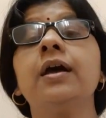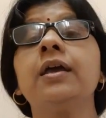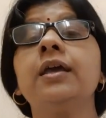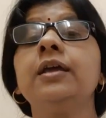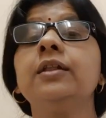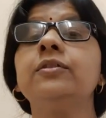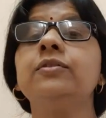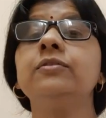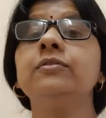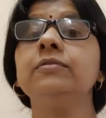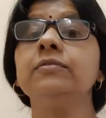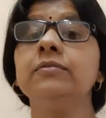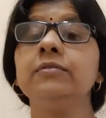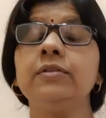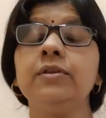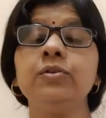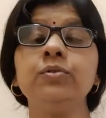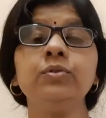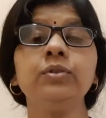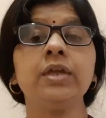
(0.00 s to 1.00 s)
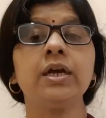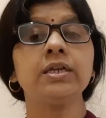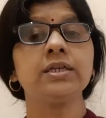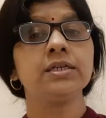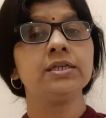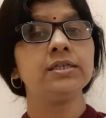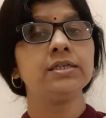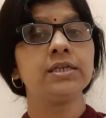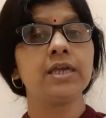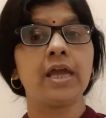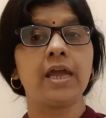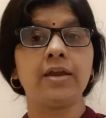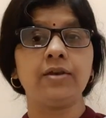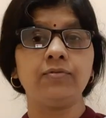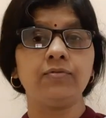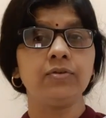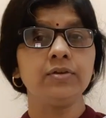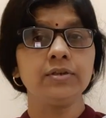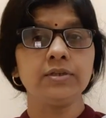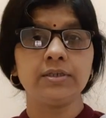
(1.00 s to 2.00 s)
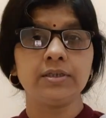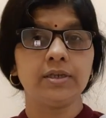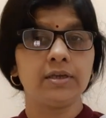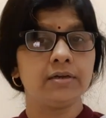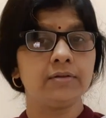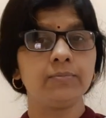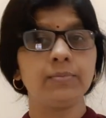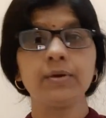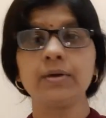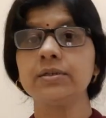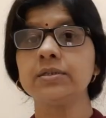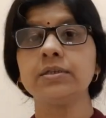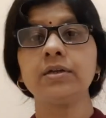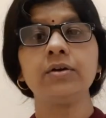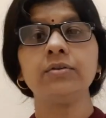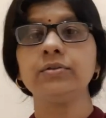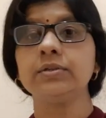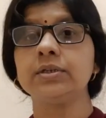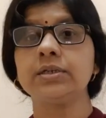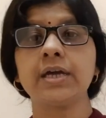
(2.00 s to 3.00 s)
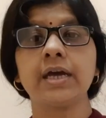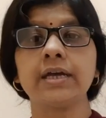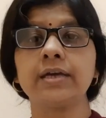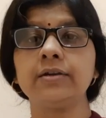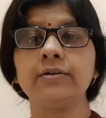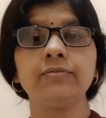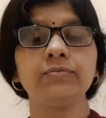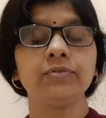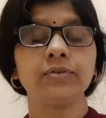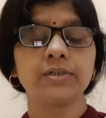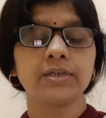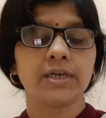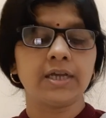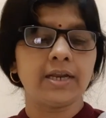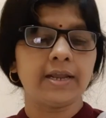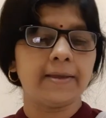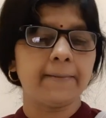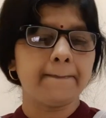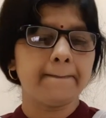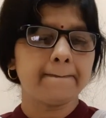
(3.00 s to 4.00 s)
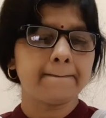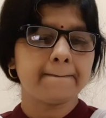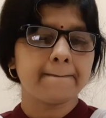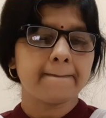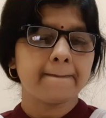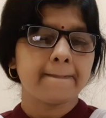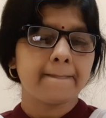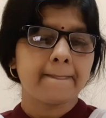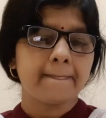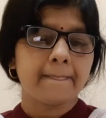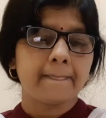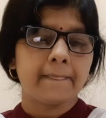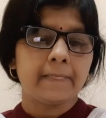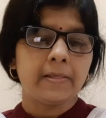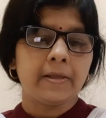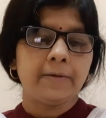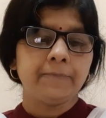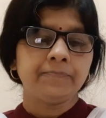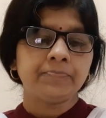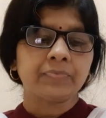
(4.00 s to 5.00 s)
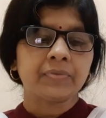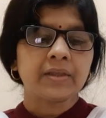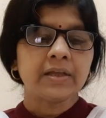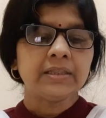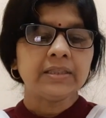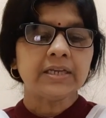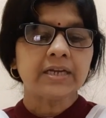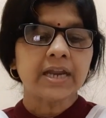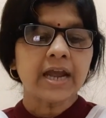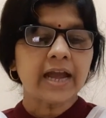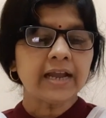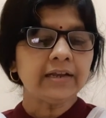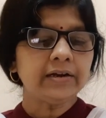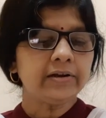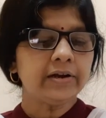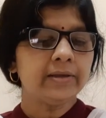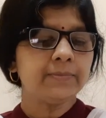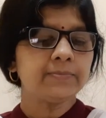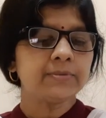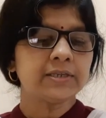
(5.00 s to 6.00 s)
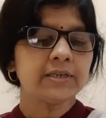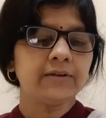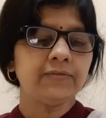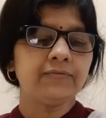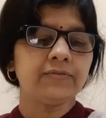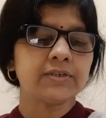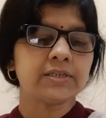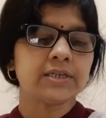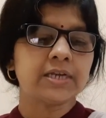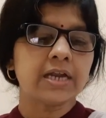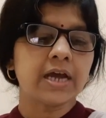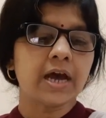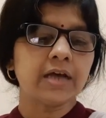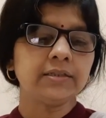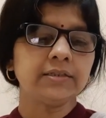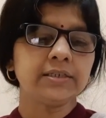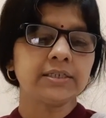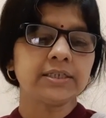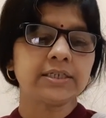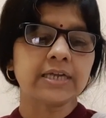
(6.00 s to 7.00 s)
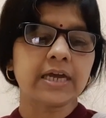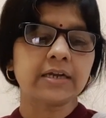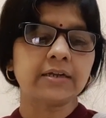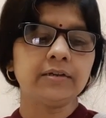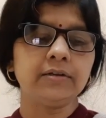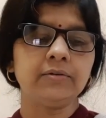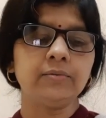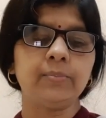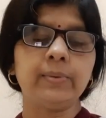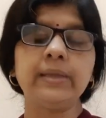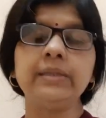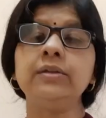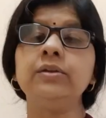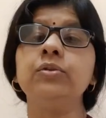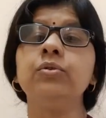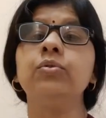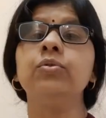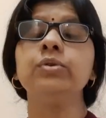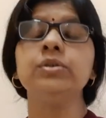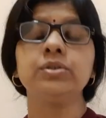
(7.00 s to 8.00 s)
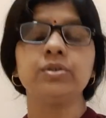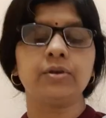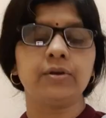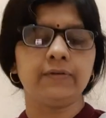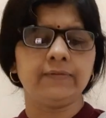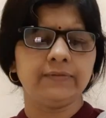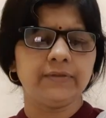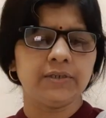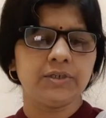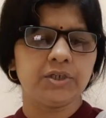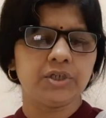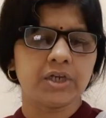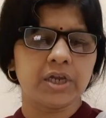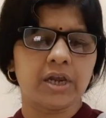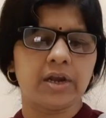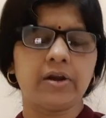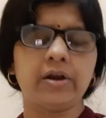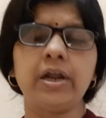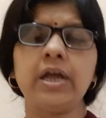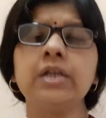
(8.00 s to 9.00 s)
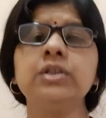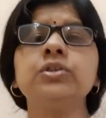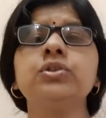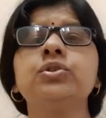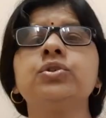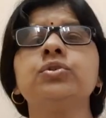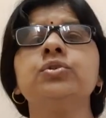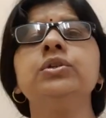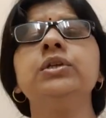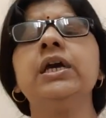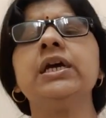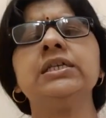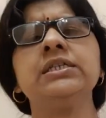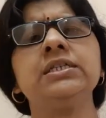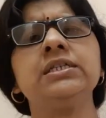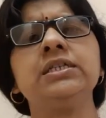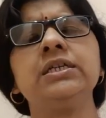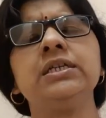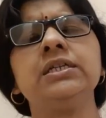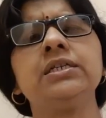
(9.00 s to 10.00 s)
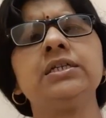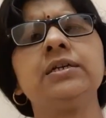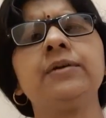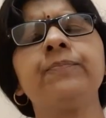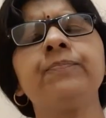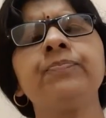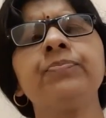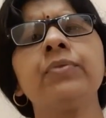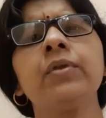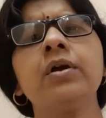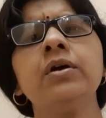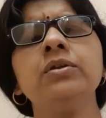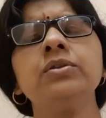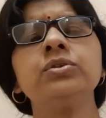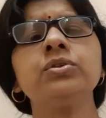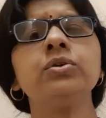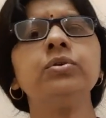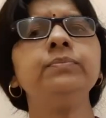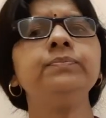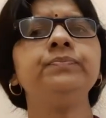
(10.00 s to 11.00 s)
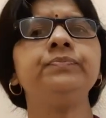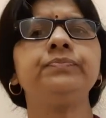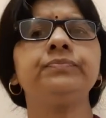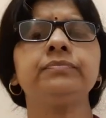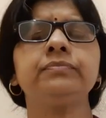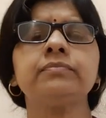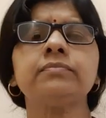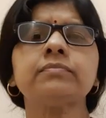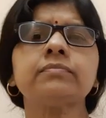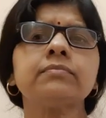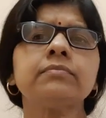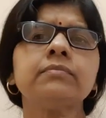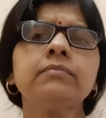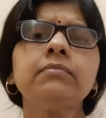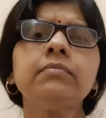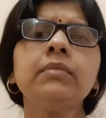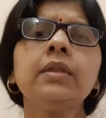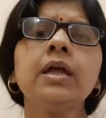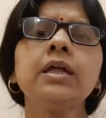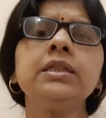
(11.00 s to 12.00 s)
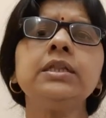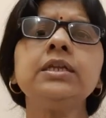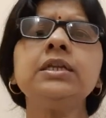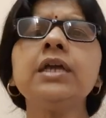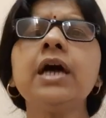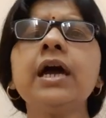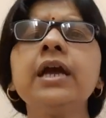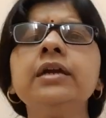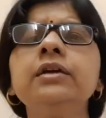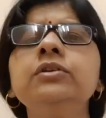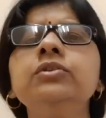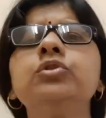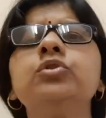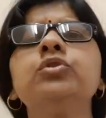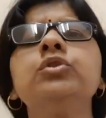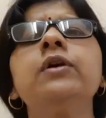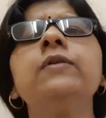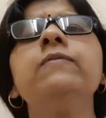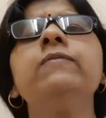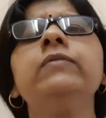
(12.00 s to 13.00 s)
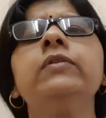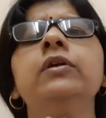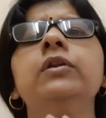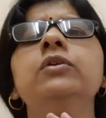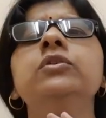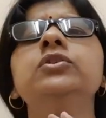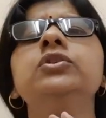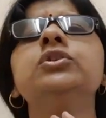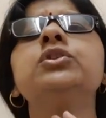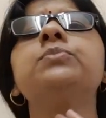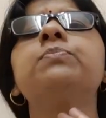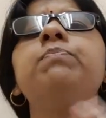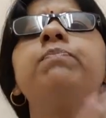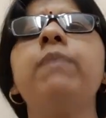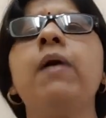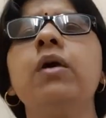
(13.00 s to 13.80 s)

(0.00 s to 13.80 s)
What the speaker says: he knew that his end was near, because now the tiger would kill him. The tiger himself was rather startled by the noise of the chair and stood hesitating. So the tiger should have, you know, just